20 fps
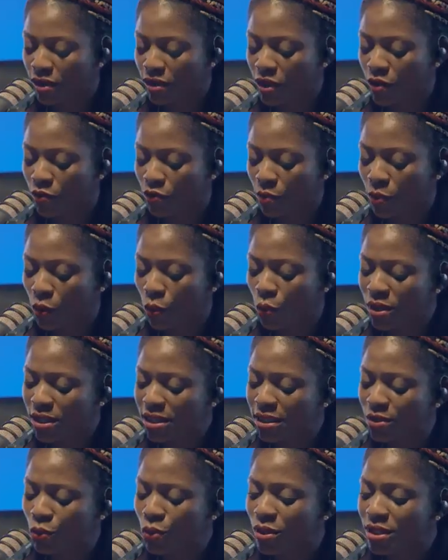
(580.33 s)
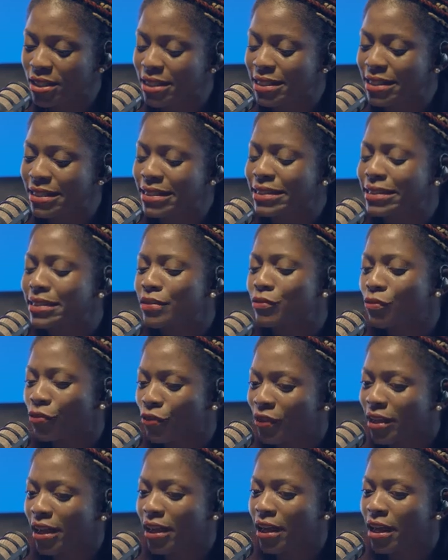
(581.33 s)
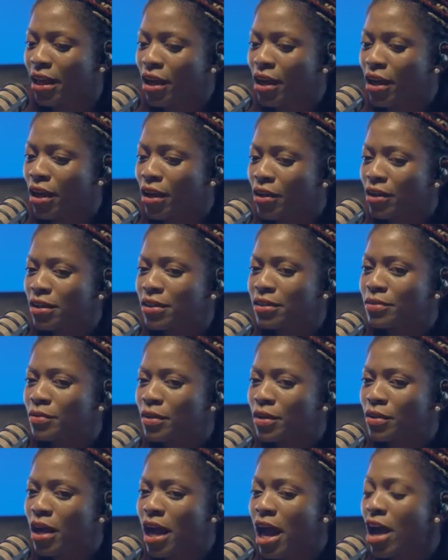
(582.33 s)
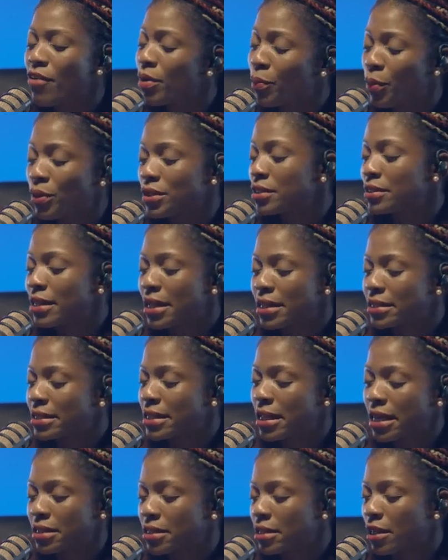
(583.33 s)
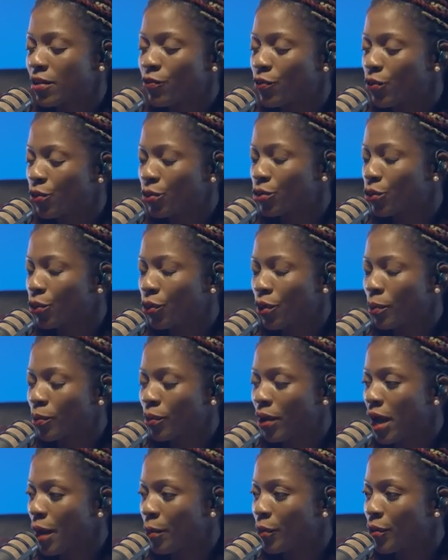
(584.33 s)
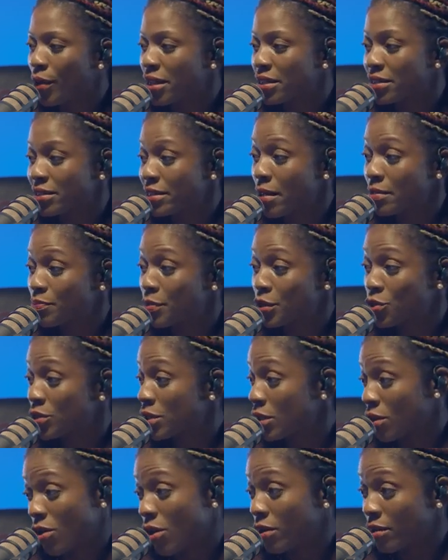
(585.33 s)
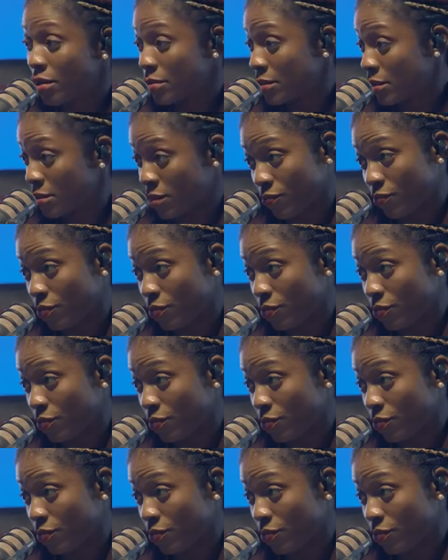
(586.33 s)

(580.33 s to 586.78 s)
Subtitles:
it down for me. What's the difference? Like, everybody that takes a phone or a camera and snaps picture, they call themselves a